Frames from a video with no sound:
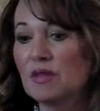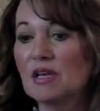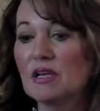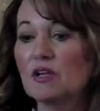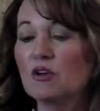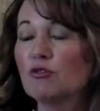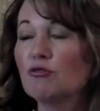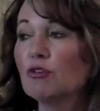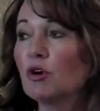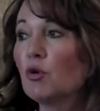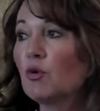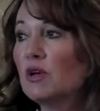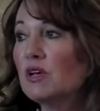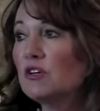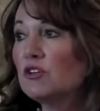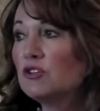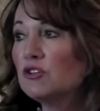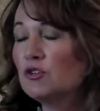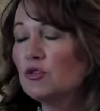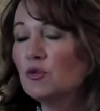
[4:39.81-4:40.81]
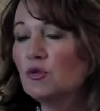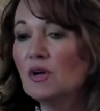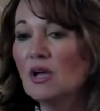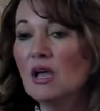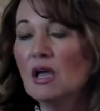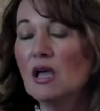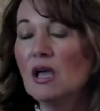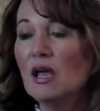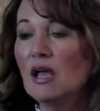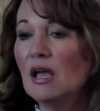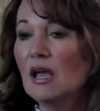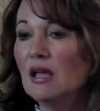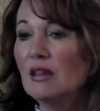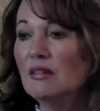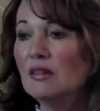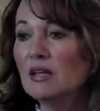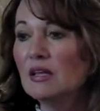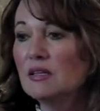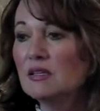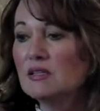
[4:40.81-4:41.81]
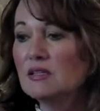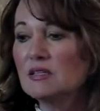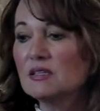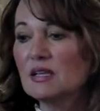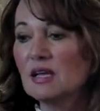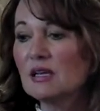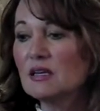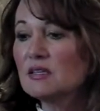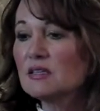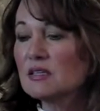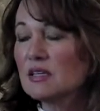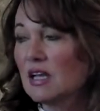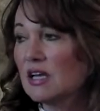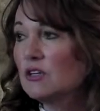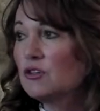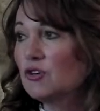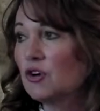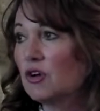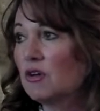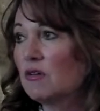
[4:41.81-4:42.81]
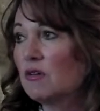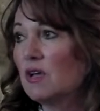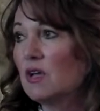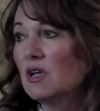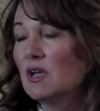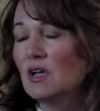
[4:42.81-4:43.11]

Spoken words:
they can grow into, and then set a schedule.